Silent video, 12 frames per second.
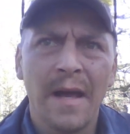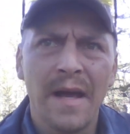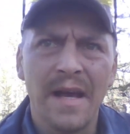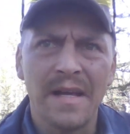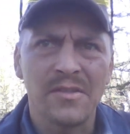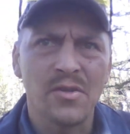
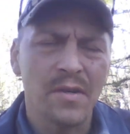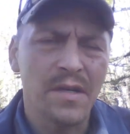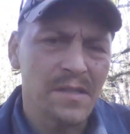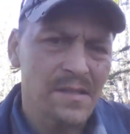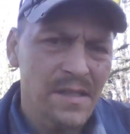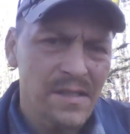And so
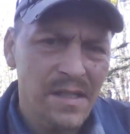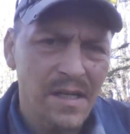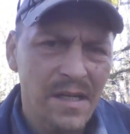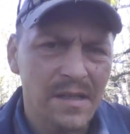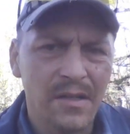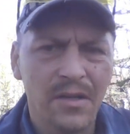he's listening
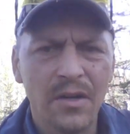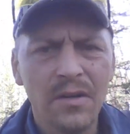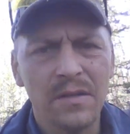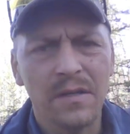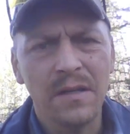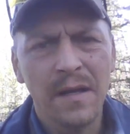at the
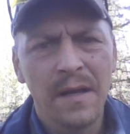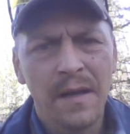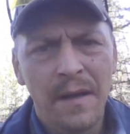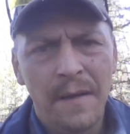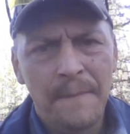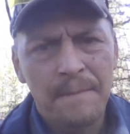curtain
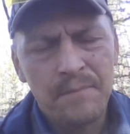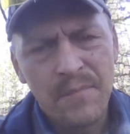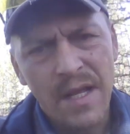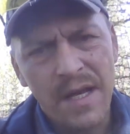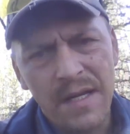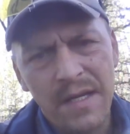
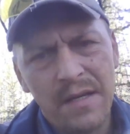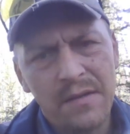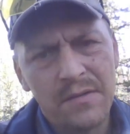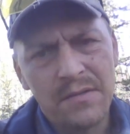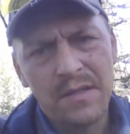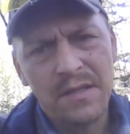and he
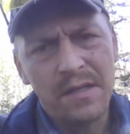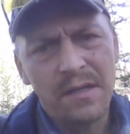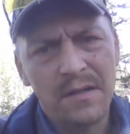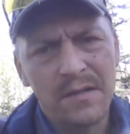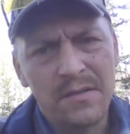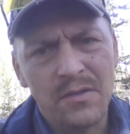hears the
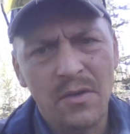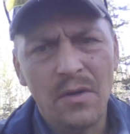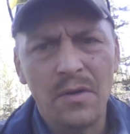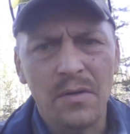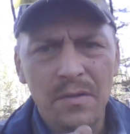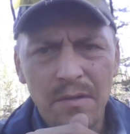youngest
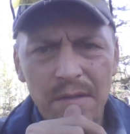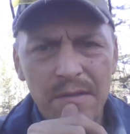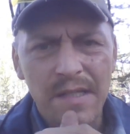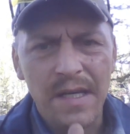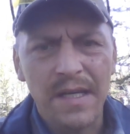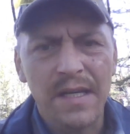girl
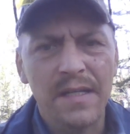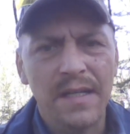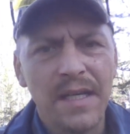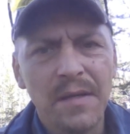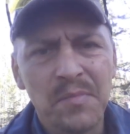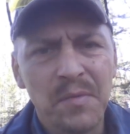saying, It
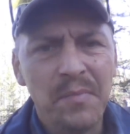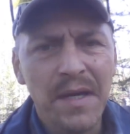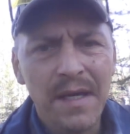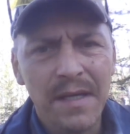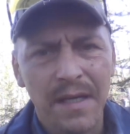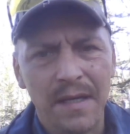keeps
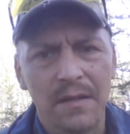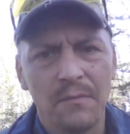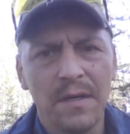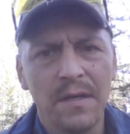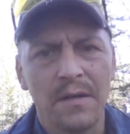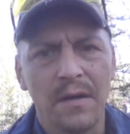peeking in the
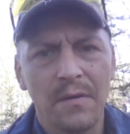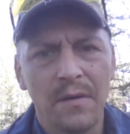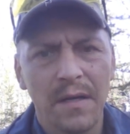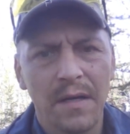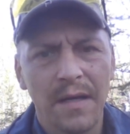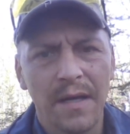window.
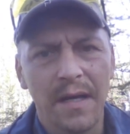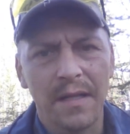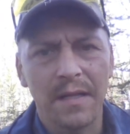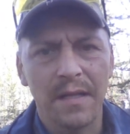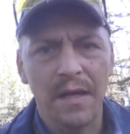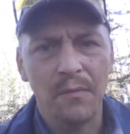And
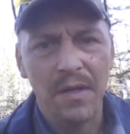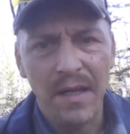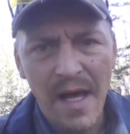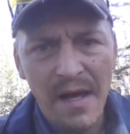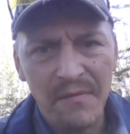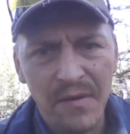then they would
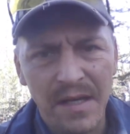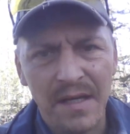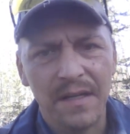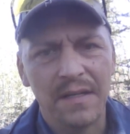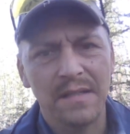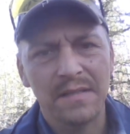laugh
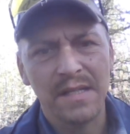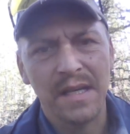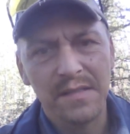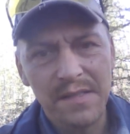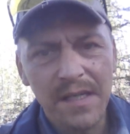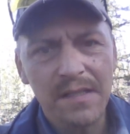again and say, See,